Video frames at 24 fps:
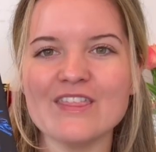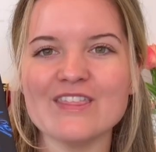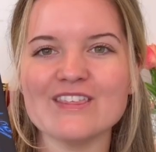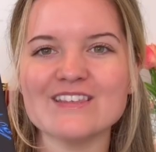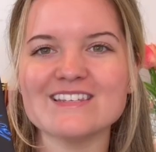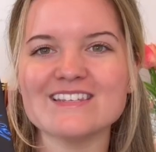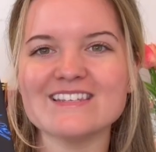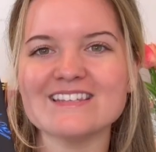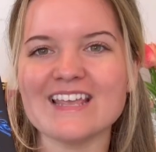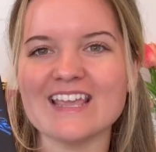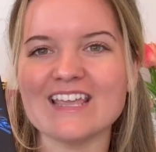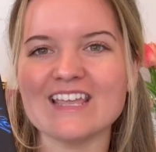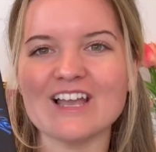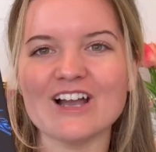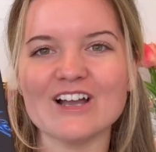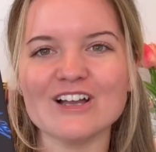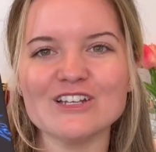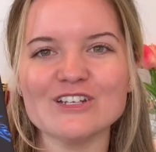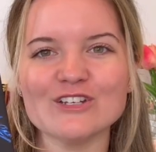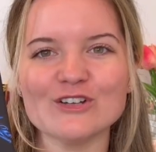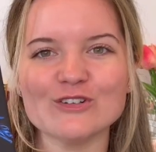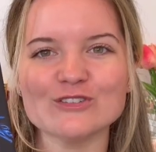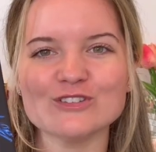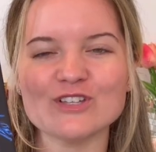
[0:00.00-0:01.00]
This is a young
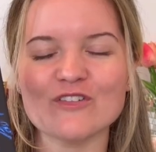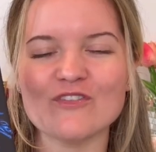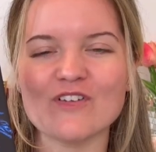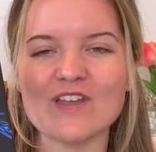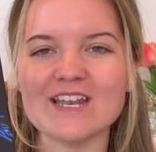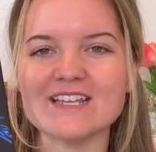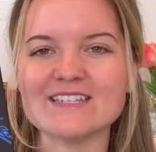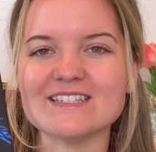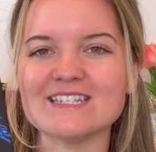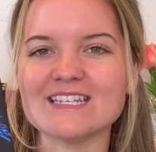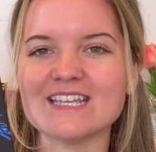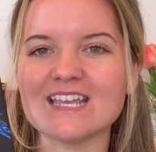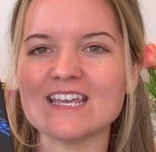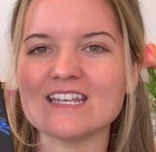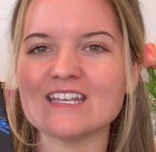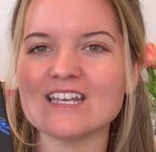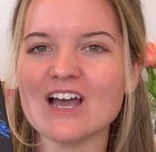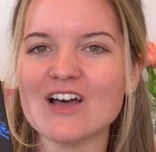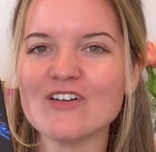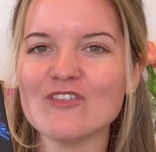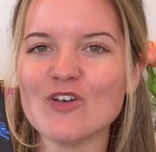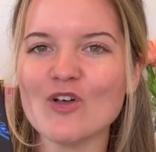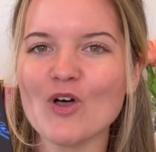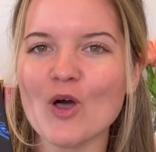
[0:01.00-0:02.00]
adult fantasy
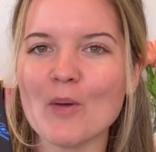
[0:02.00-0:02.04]
novel